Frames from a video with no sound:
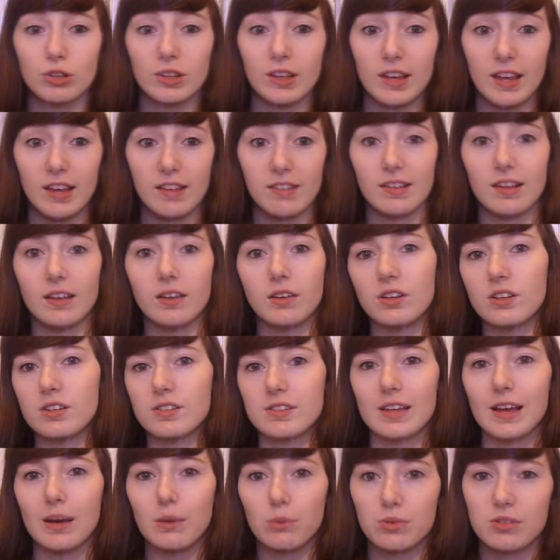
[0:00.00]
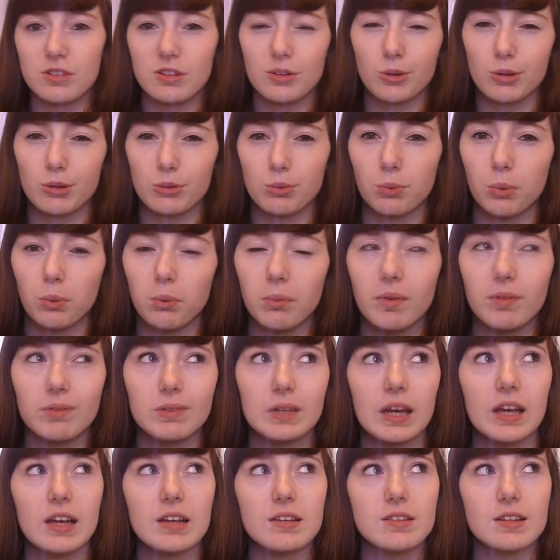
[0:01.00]
his because that was still his
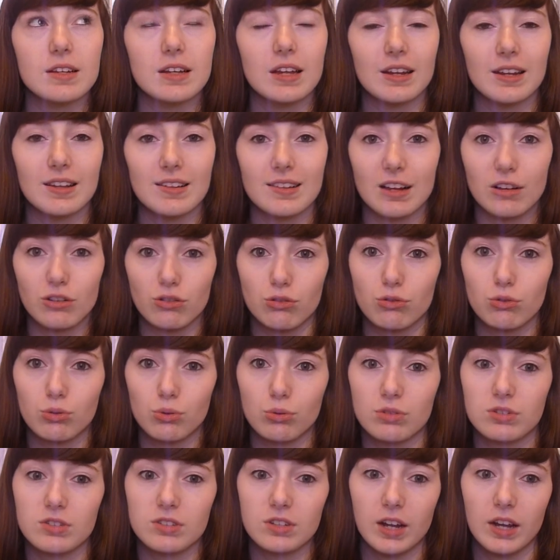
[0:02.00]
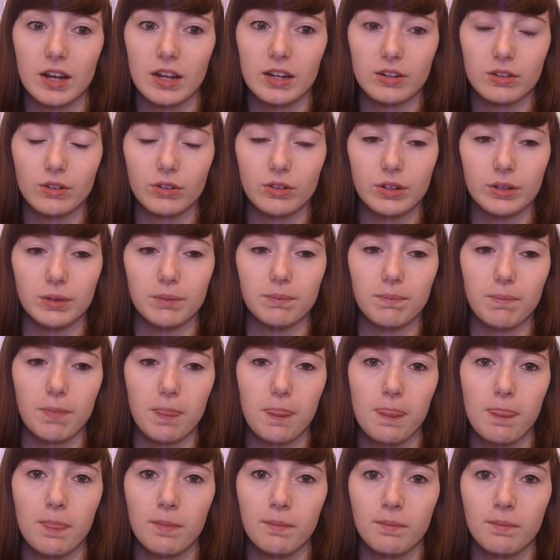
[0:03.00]
warm-up gigs and then his actual tour started on um